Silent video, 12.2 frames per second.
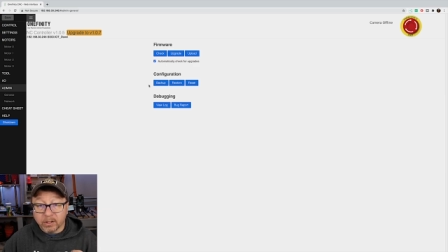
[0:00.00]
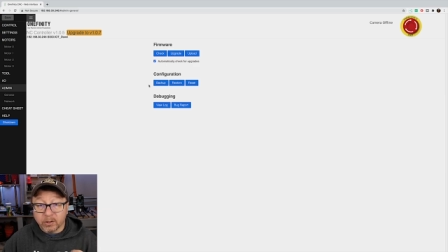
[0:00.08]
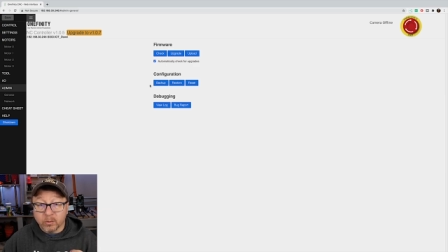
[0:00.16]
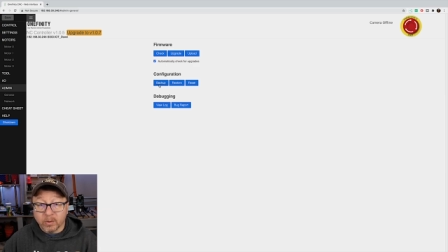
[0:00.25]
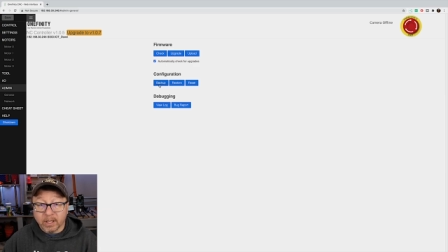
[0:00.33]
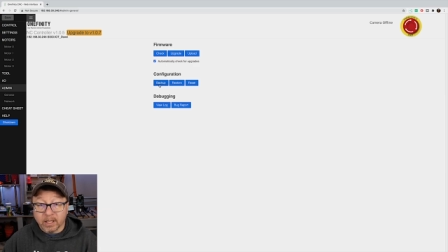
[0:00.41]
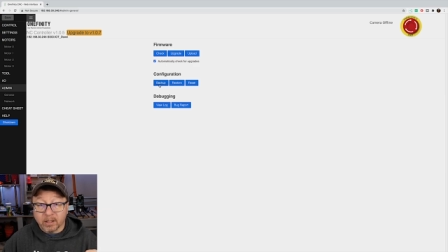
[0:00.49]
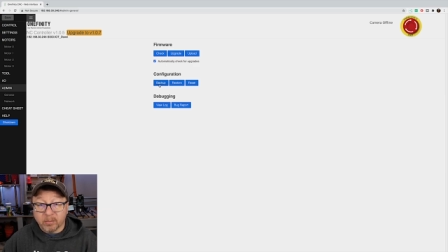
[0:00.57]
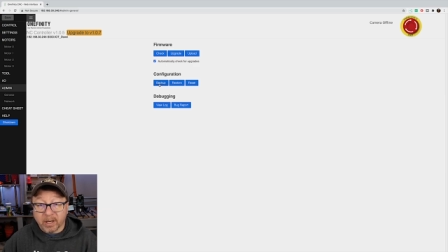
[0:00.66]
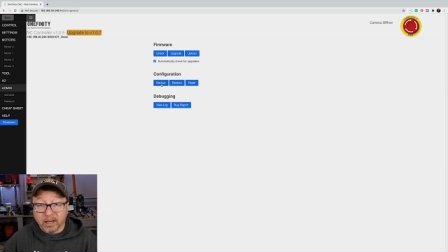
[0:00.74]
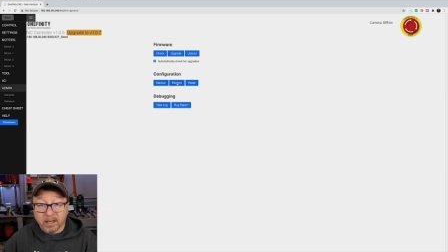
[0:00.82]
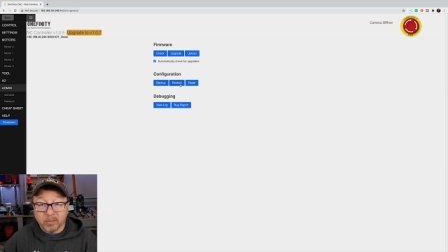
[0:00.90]
You can
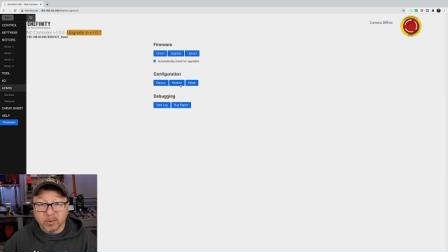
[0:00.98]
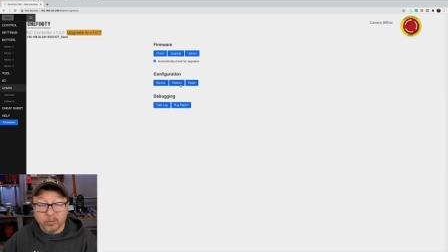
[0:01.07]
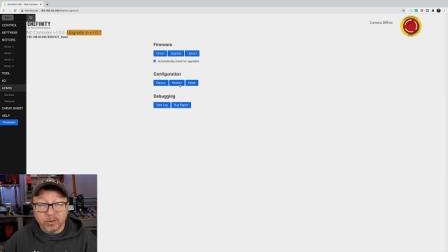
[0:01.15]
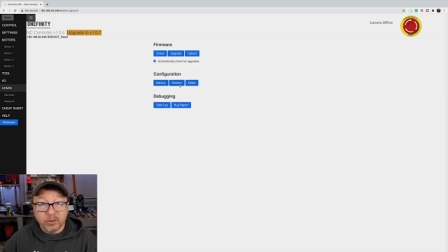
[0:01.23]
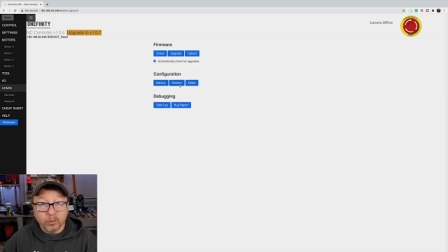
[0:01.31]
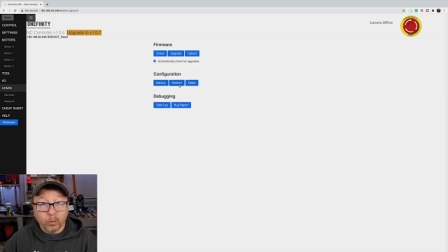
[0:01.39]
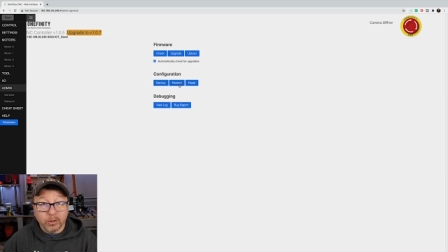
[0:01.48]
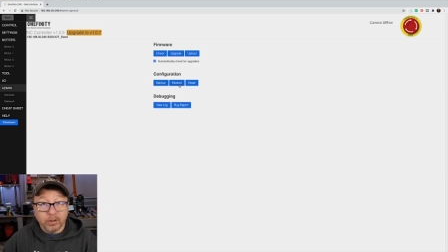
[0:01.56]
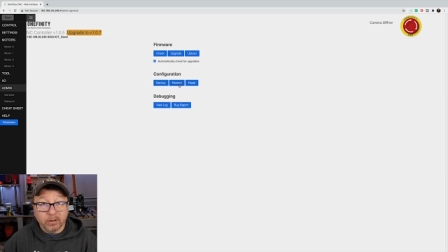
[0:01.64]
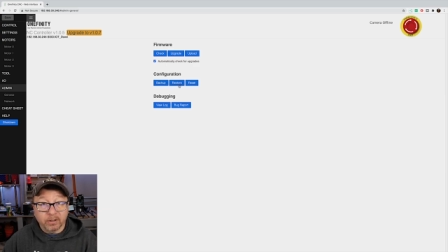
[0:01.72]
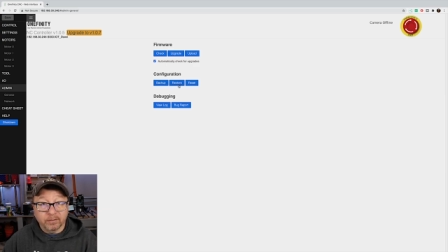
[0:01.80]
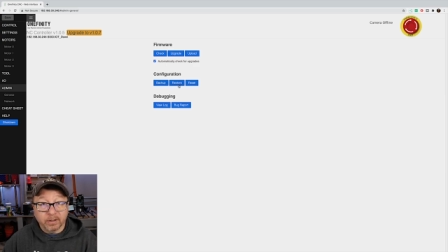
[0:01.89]
back up and restore your
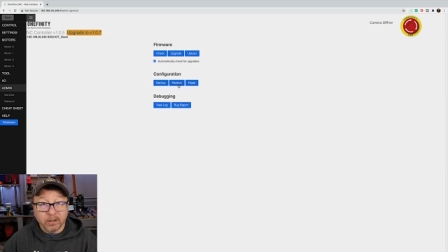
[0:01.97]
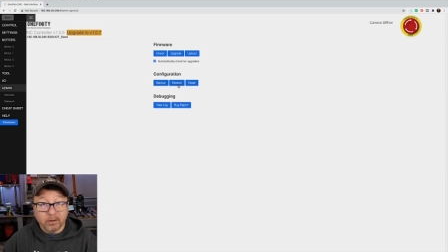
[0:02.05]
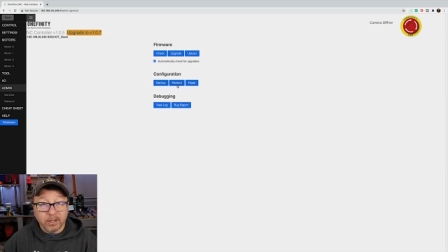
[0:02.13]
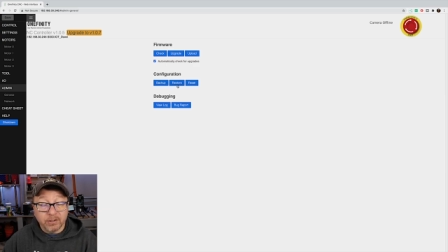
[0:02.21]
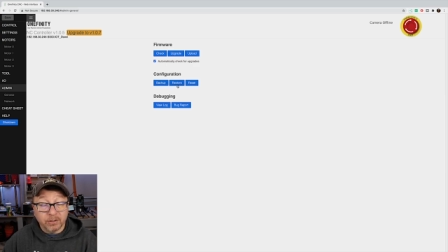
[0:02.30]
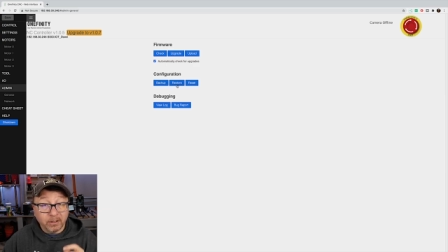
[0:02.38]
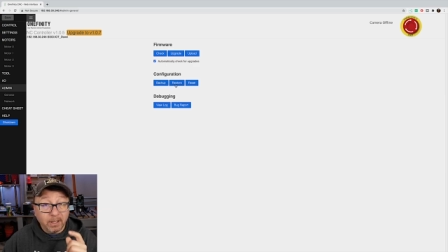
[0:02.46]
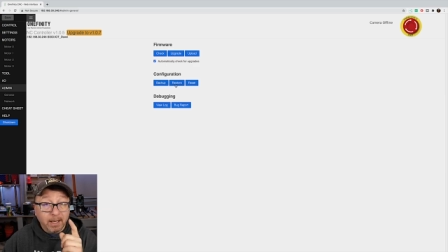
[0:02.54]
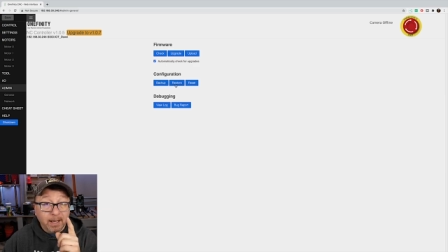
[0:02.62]
configuration.